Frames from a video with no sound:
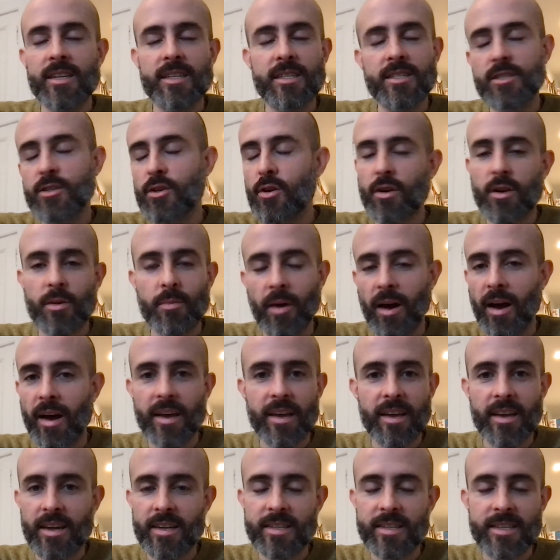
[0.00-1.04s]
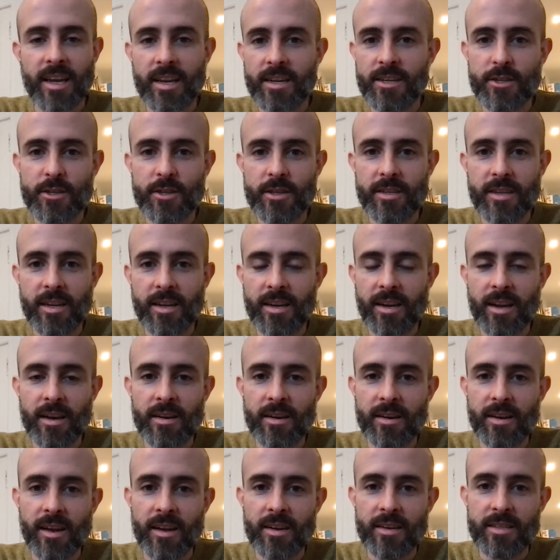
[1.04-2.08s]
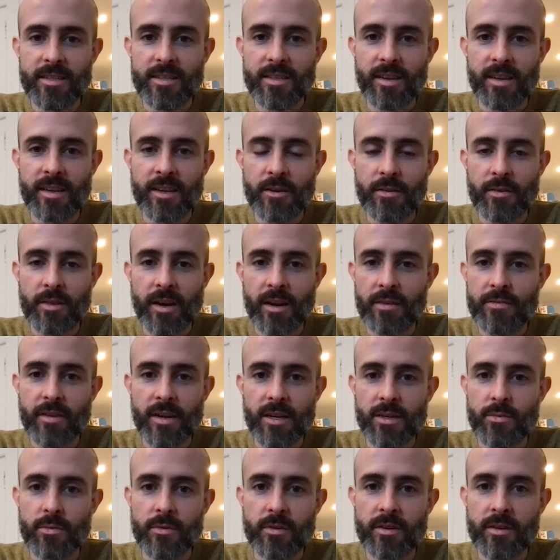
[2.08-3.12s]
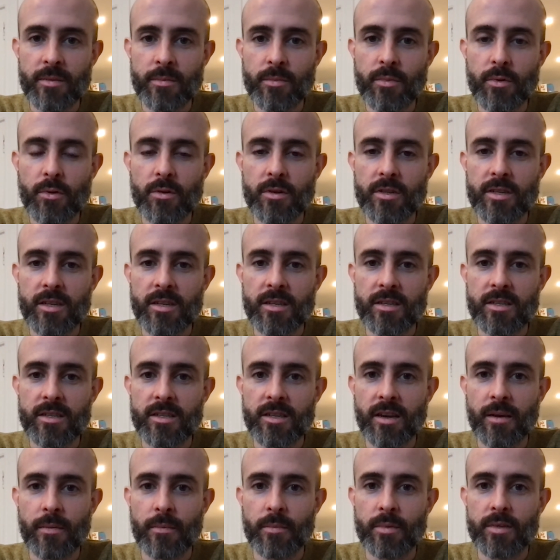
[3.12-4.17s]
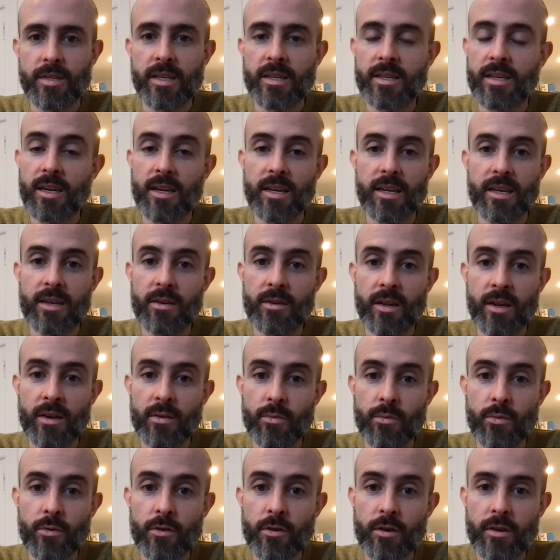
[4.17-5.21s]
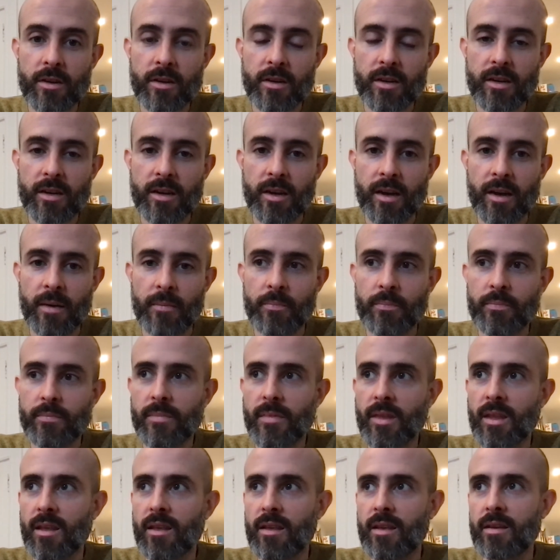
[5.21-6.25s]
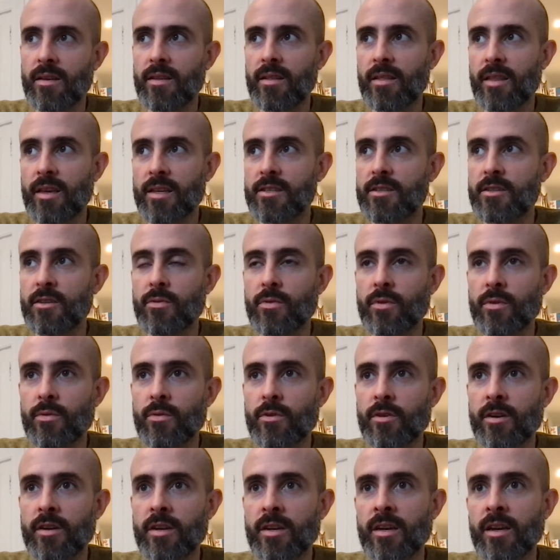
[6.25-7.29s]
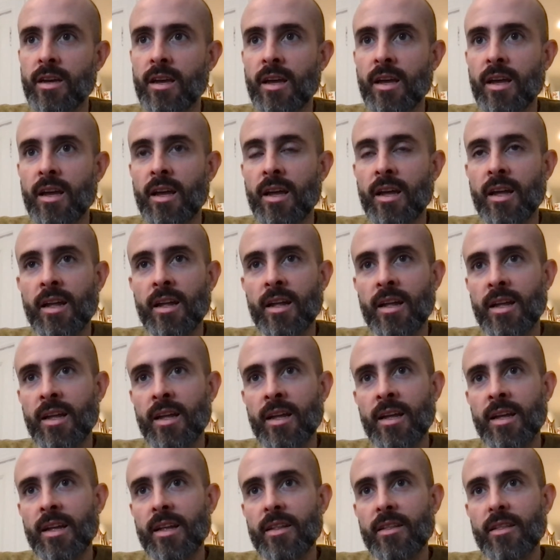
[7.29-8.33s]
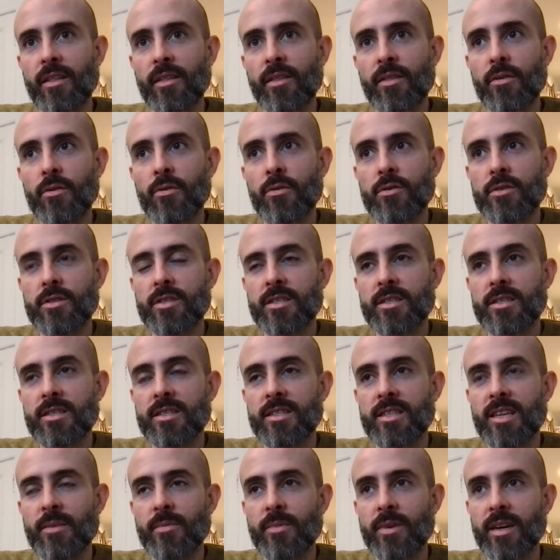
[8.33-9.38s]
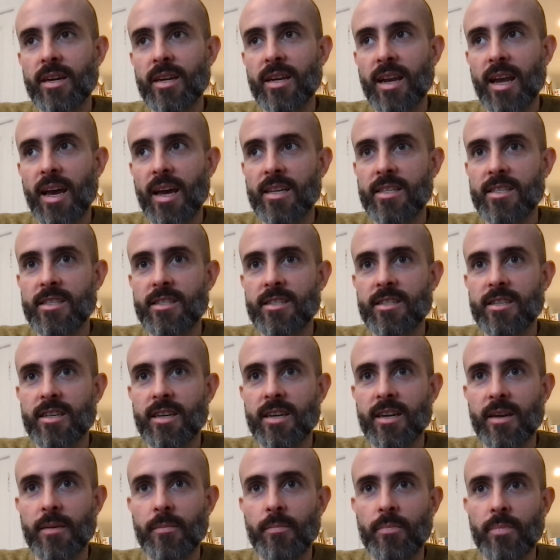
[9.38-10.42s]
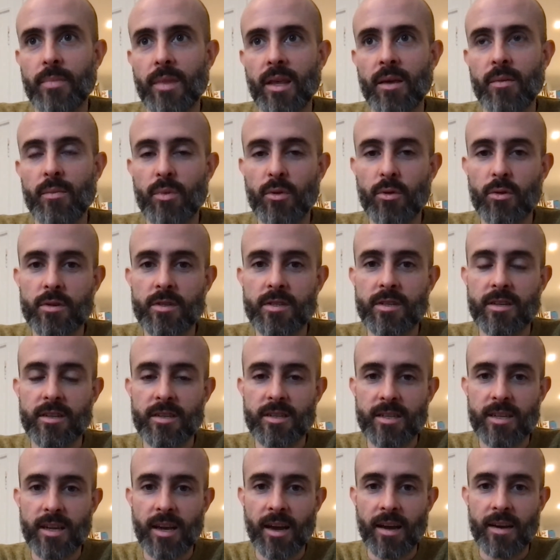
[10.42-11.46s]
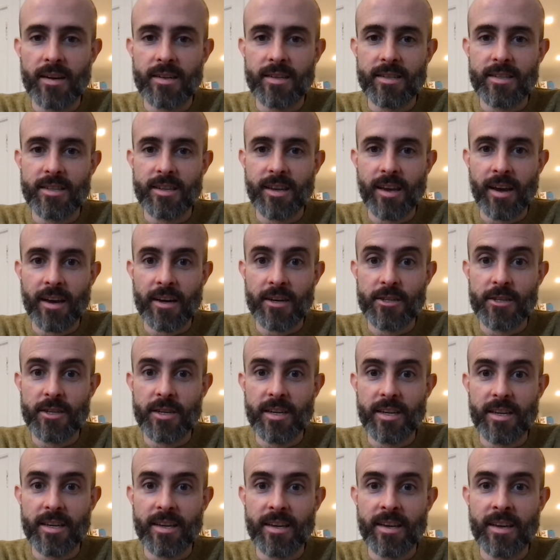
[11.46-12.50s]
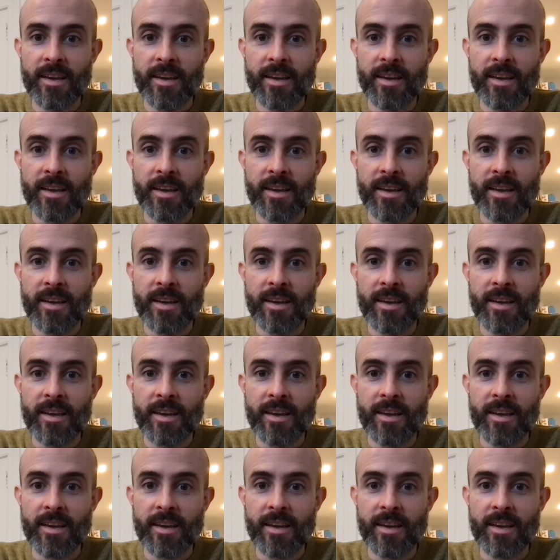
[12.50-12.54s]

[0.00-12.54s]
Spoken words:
took my attention and that I felt were important, particularly in work, things to do with work, those seeming less important, and actually